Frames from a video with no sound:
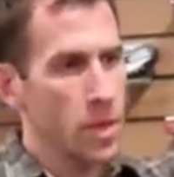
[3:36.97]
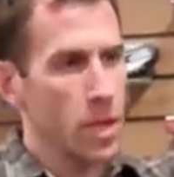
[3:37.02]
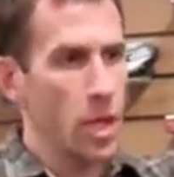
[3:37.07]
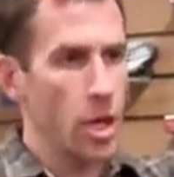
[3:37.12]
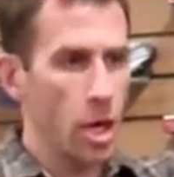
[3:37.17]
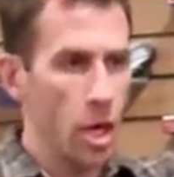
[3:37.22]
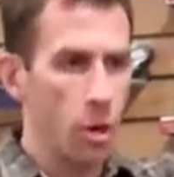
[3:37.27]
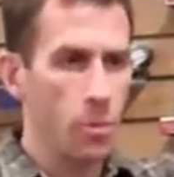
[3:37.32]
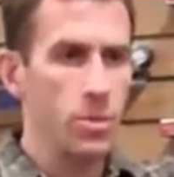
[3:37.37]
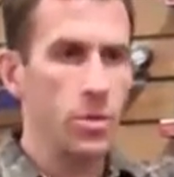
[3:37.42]

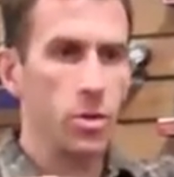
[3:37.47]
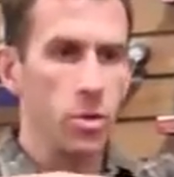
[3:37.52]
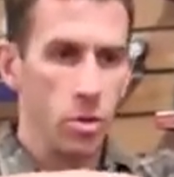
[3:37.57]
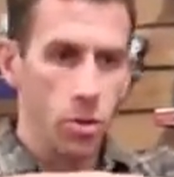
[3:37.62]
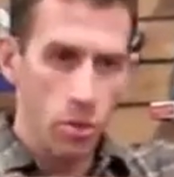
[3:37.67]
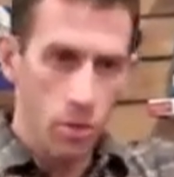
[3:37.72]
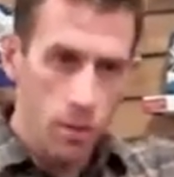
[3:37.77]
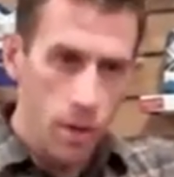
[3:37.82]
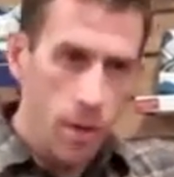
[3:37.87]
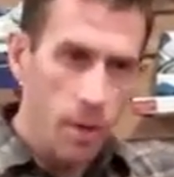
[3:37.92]
helps
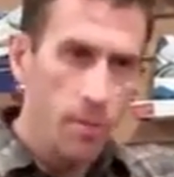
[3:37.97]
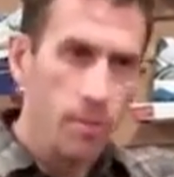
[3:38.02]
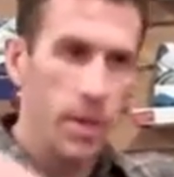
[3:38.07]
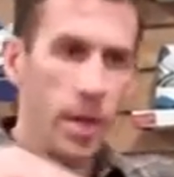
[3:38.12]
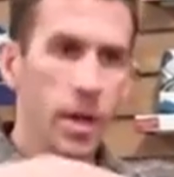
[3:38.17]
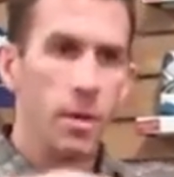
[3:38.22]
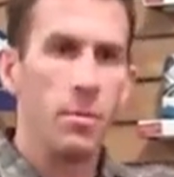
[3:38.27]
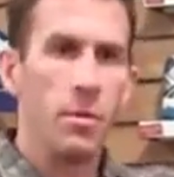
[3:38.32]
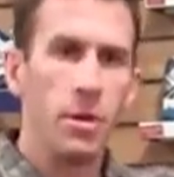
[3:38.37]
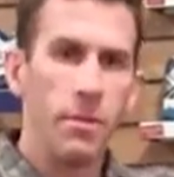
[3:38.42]
you
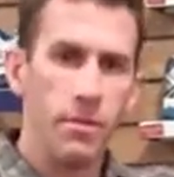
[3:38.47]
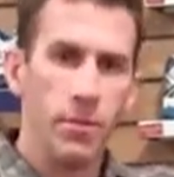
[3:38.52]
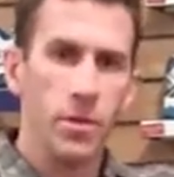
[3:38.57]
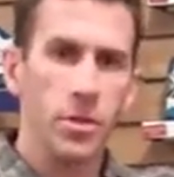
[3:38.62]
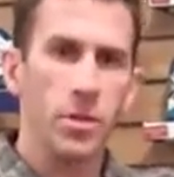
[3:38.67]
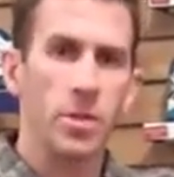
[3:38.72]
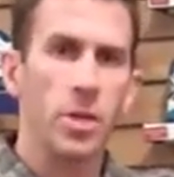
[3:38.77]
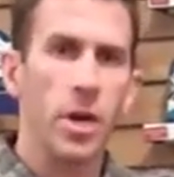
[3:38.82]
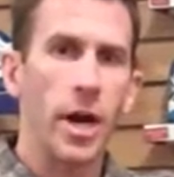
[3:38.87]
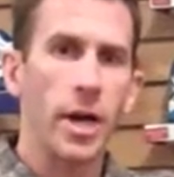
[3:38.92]
be a
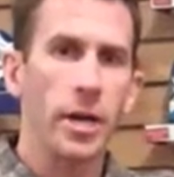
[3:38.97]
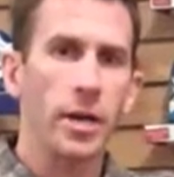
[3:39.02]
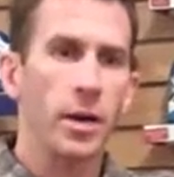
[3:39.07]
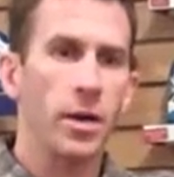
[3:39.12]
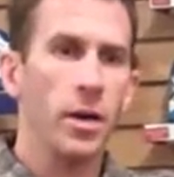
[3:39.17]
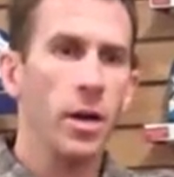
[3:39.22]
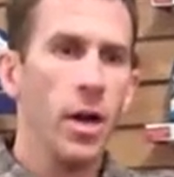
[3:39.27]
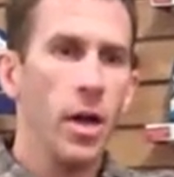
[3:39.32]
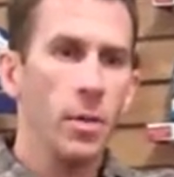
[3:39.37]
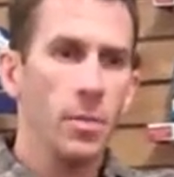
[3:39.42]
midfoot
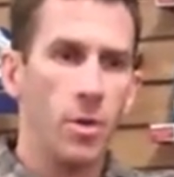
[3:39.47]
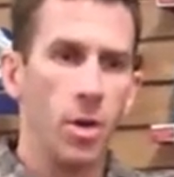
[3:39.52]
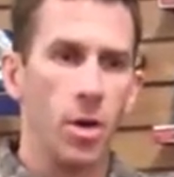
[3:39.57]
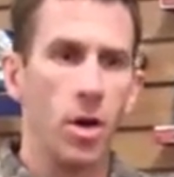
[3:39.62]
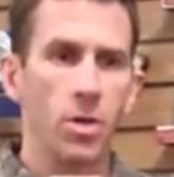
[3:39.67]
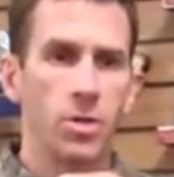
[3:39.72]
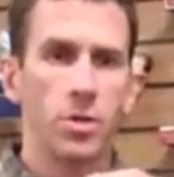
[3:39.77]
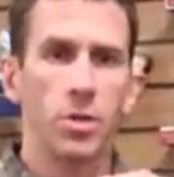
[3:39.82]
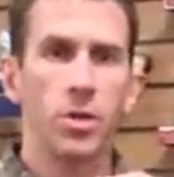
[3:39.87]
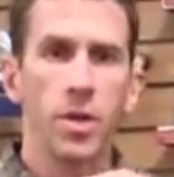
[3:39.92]
striker, but
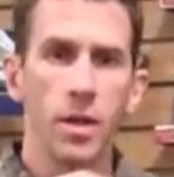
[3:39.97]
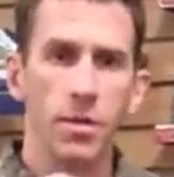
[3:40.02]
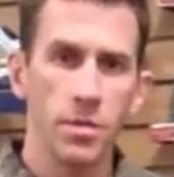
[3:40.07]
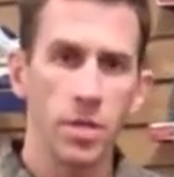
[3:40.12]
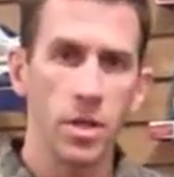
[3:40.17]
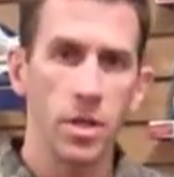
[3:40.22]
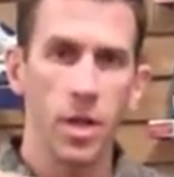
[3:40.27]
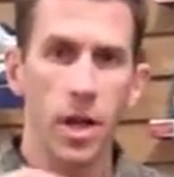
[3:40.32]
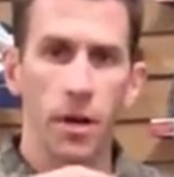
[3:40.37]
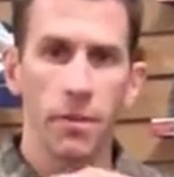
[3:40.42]
also gives
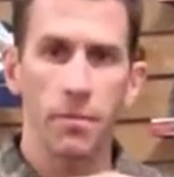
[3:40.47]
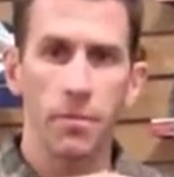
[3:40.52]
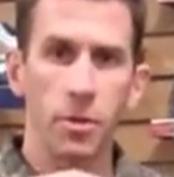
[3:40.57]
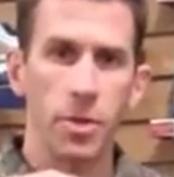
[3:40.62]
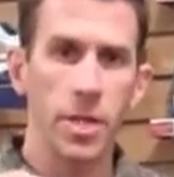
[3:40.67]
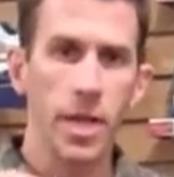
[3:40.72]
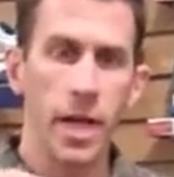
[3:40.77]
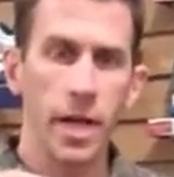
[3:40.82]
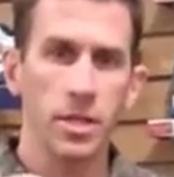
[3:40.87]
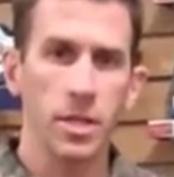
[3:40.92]
you enough
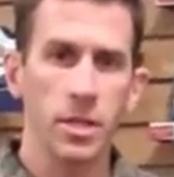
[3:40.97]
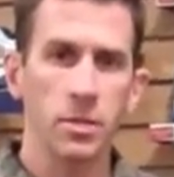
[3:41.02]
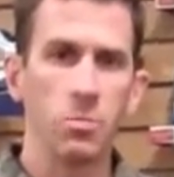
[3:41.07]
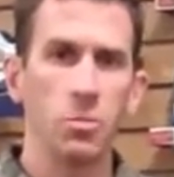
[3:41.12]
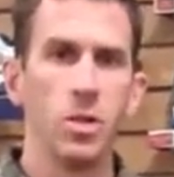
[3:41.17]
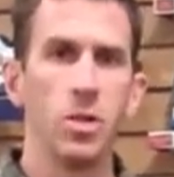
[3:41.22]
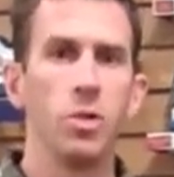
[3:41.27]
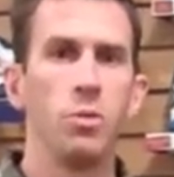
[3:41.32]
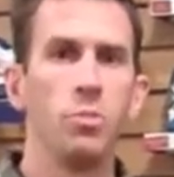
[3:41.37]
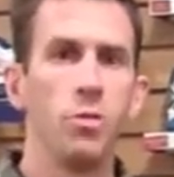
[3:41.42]
protection.
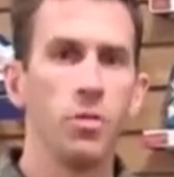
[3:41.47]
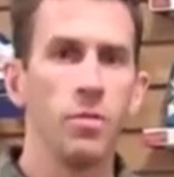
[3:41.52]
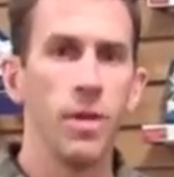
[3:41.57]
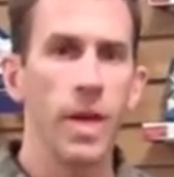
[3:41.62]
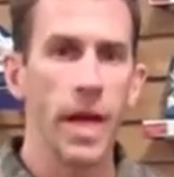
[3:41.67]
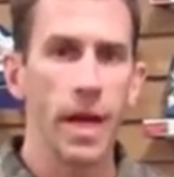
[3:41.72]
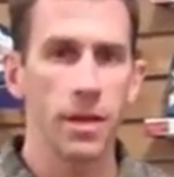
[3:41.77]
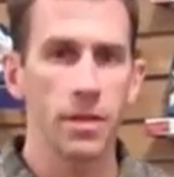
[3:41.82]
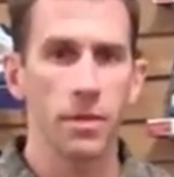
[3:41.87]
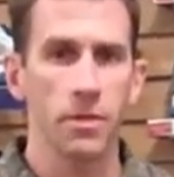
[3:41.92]
When you move
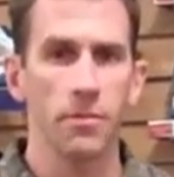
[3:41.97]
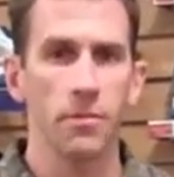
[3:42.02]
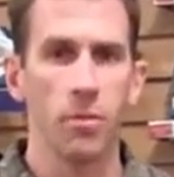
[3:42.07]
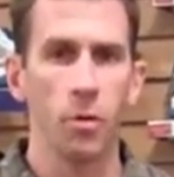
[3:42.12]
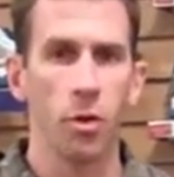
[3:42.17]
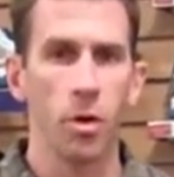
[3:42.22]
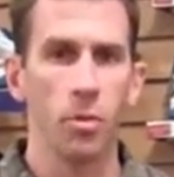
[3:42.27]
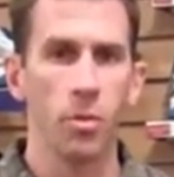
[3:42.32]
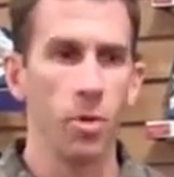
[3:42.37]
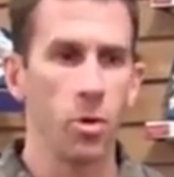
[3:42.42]
down to
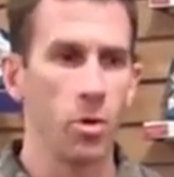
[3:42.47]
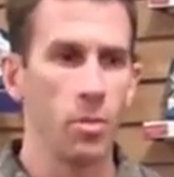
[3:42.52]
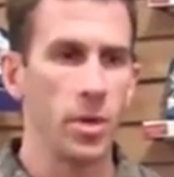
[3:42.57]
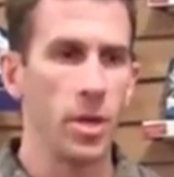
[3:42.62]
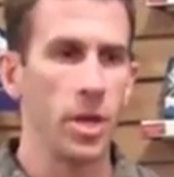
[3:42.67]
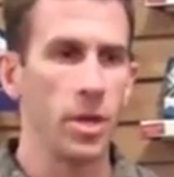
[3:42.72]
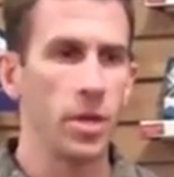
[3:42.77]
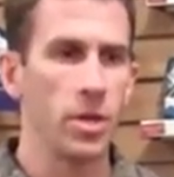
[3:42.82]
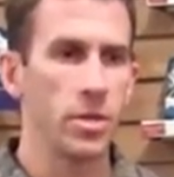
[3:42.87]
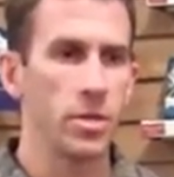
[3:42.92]
4
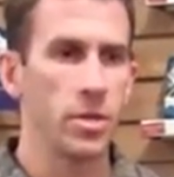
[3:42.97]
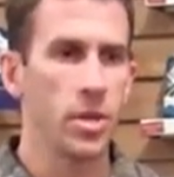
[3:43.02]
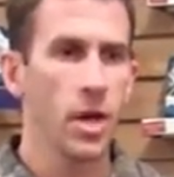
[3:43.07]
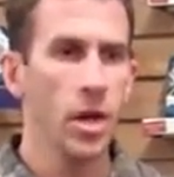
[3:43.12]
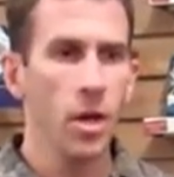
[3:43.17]
millimeters